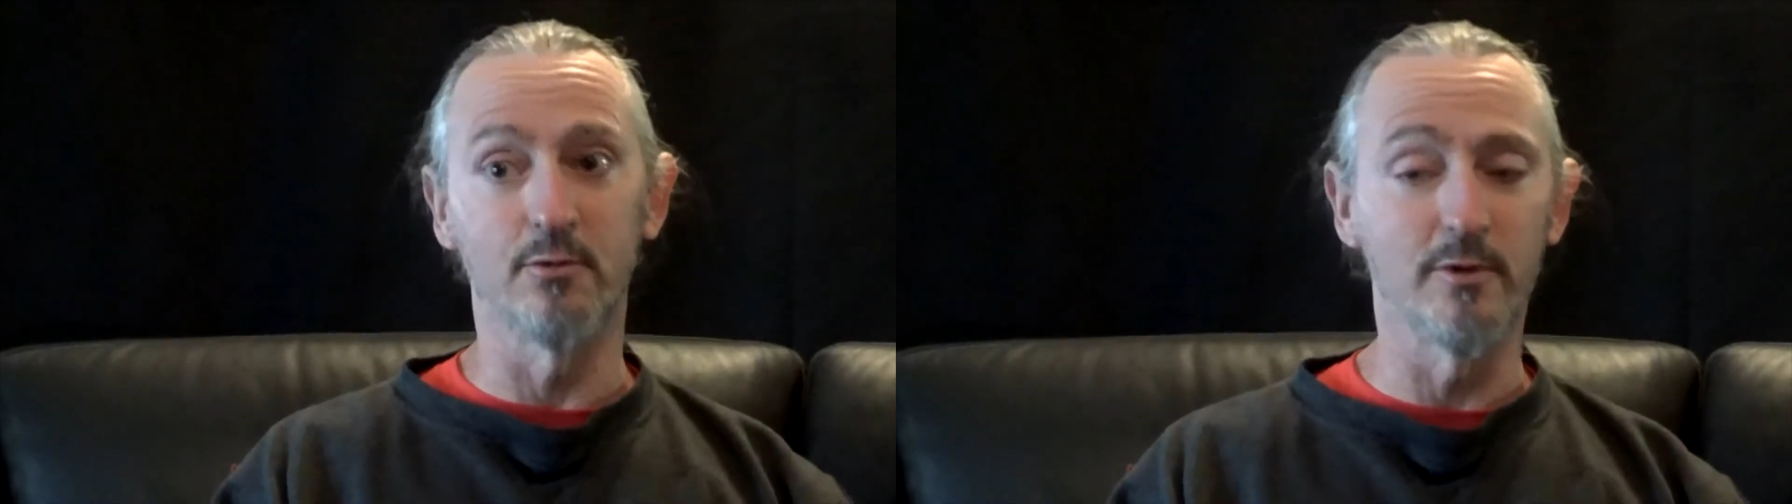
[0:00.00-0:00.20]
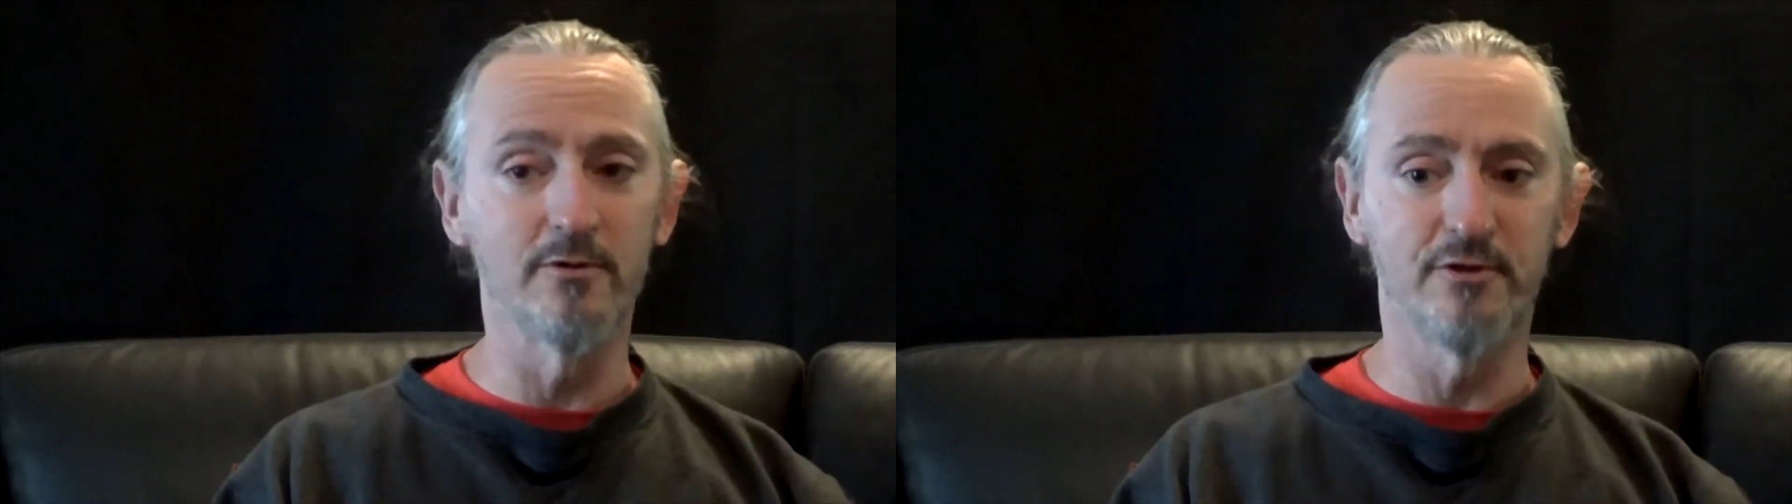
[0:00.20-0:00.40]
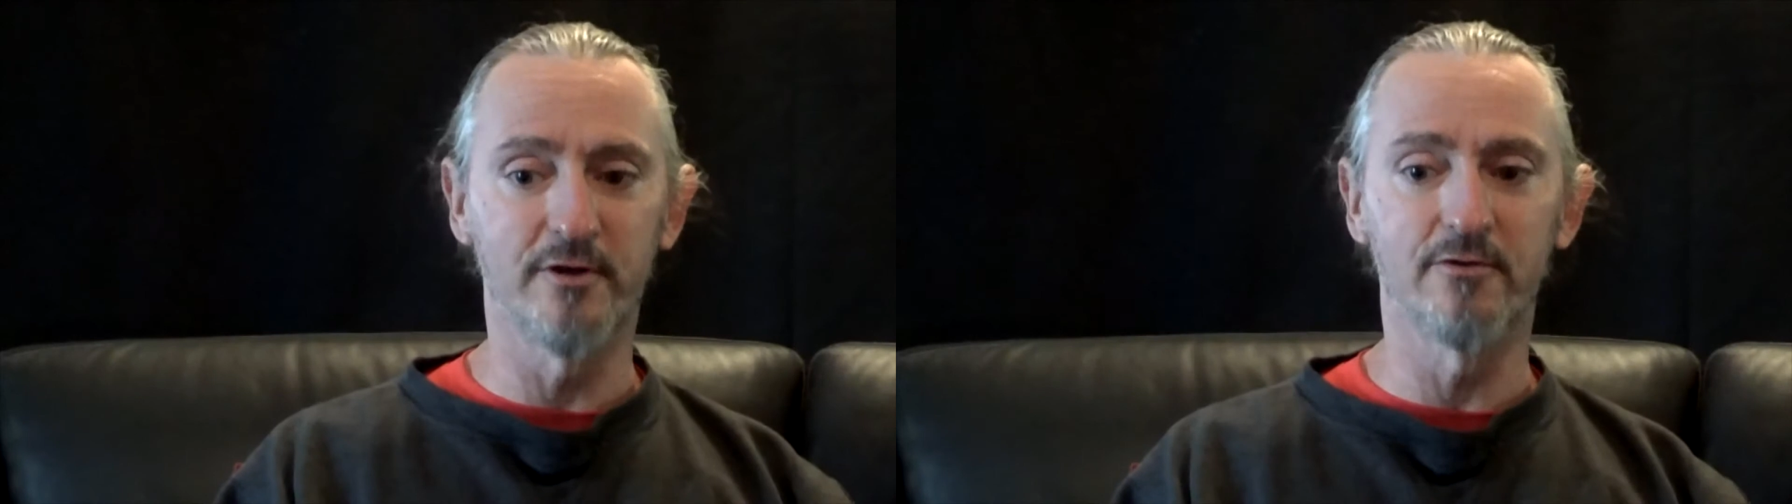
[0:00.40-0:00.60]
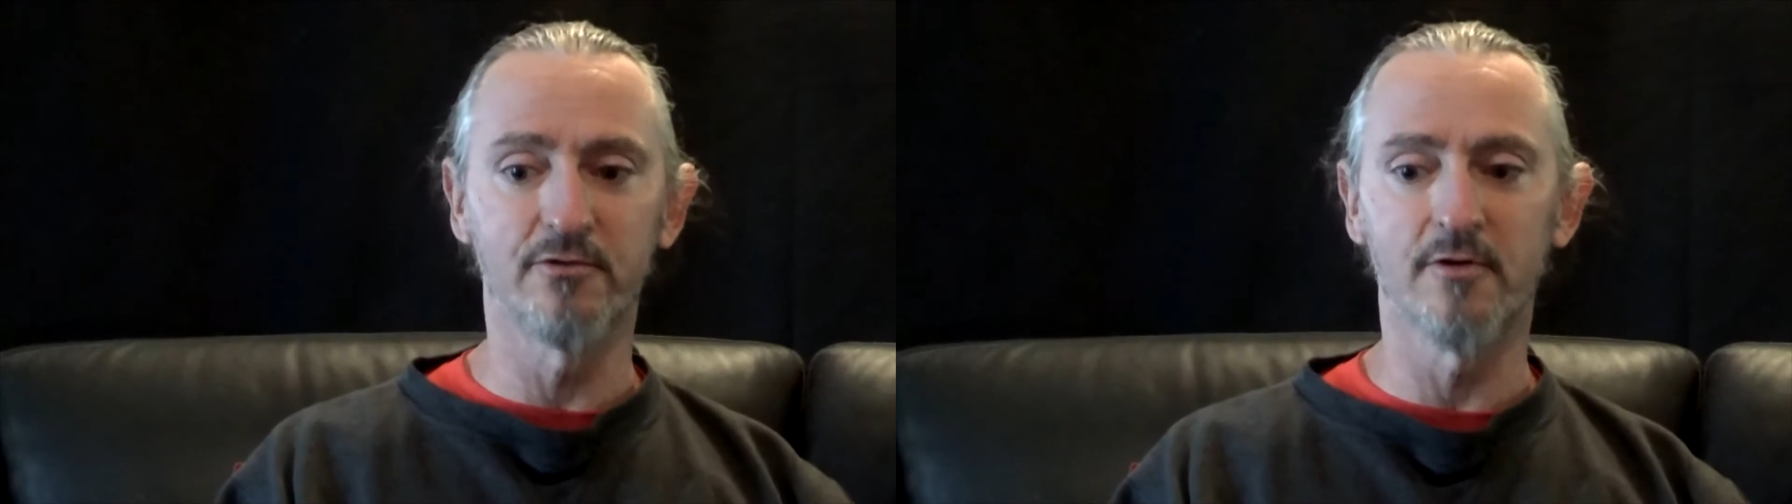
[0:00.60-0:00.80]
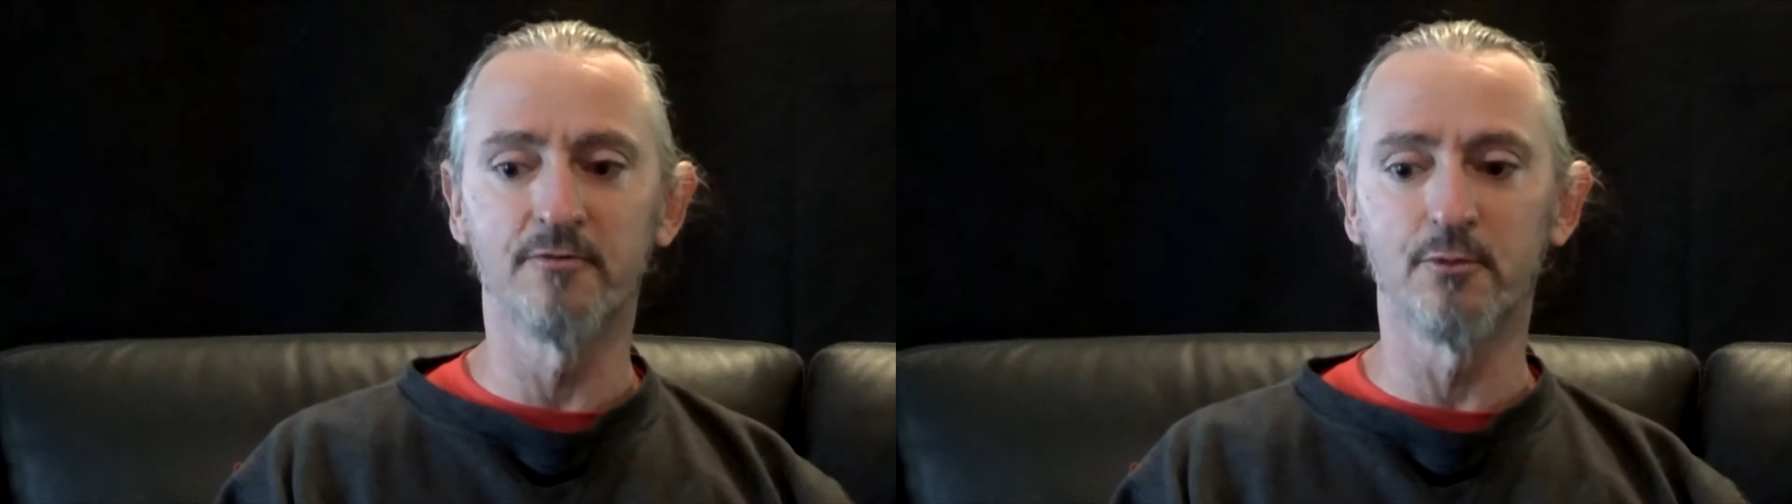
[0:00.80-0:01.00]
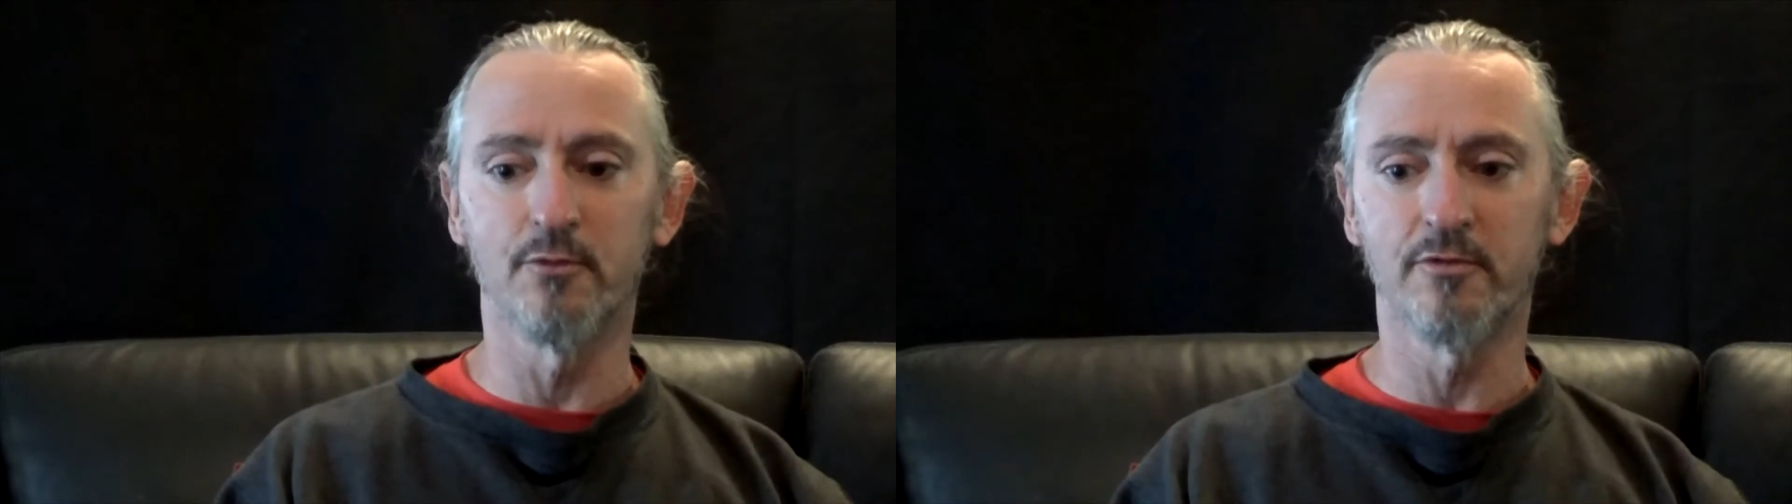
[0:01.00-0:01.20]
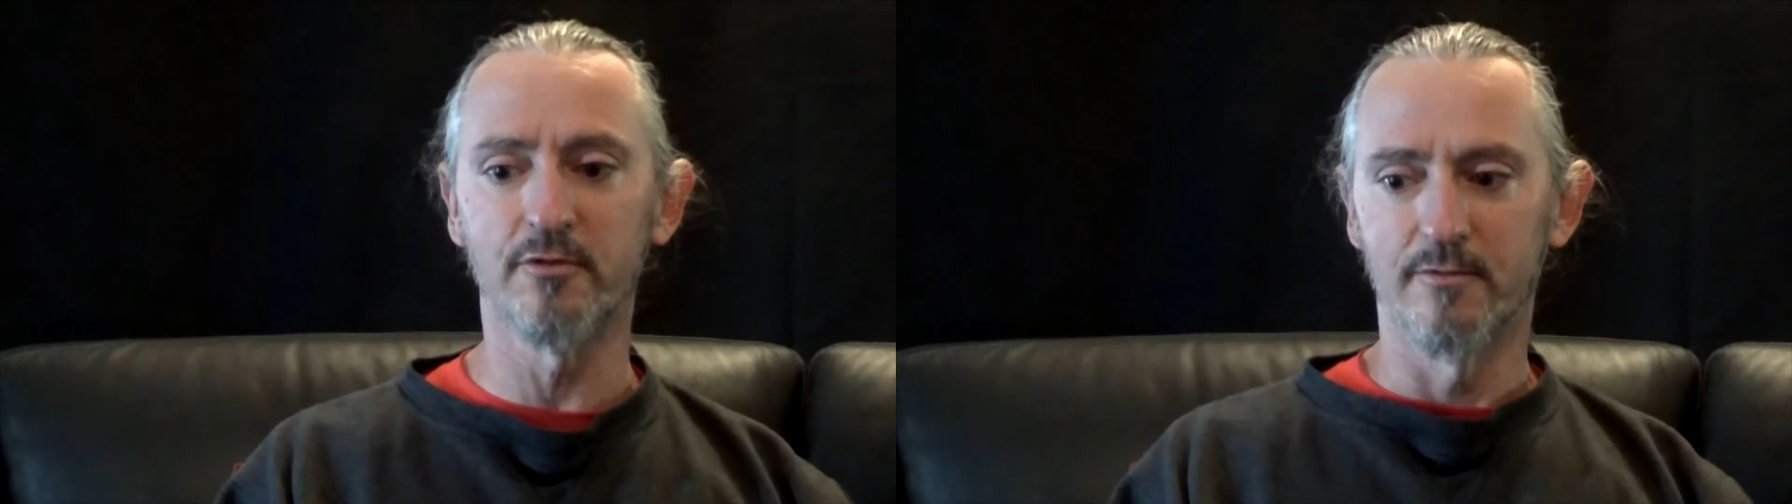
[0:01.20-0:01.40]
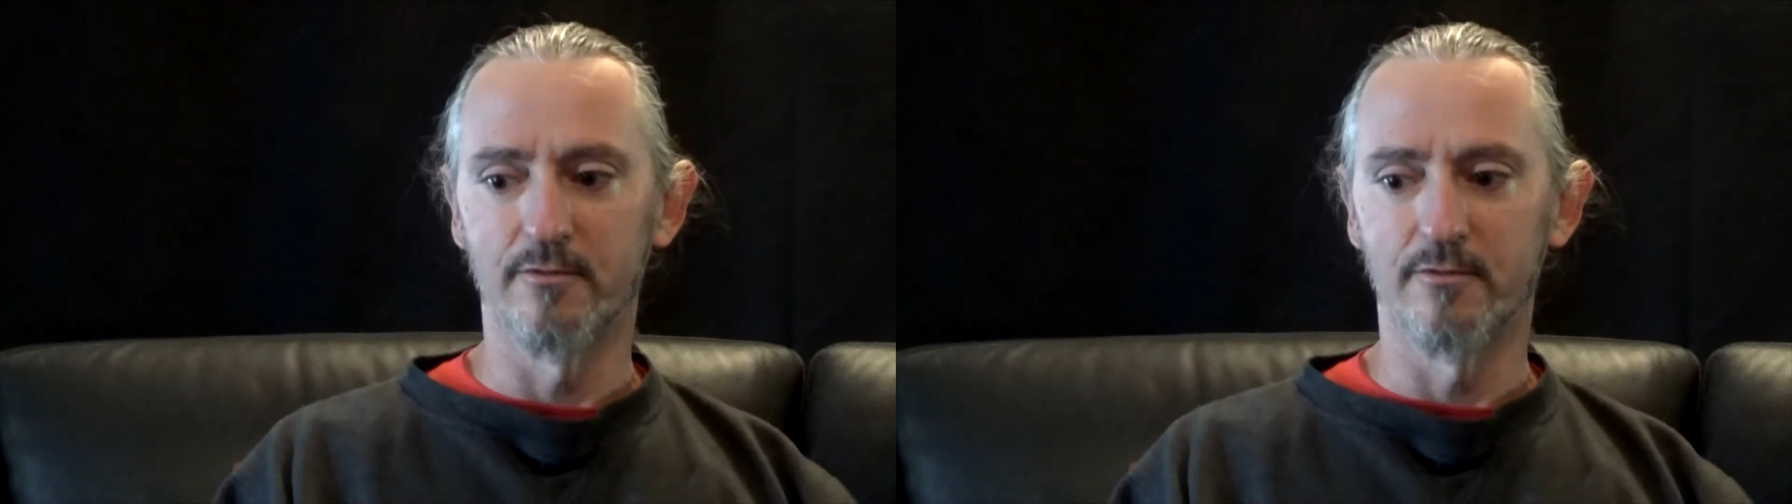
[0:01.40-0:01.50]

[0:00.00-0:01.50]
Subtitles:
wheelchair and so forth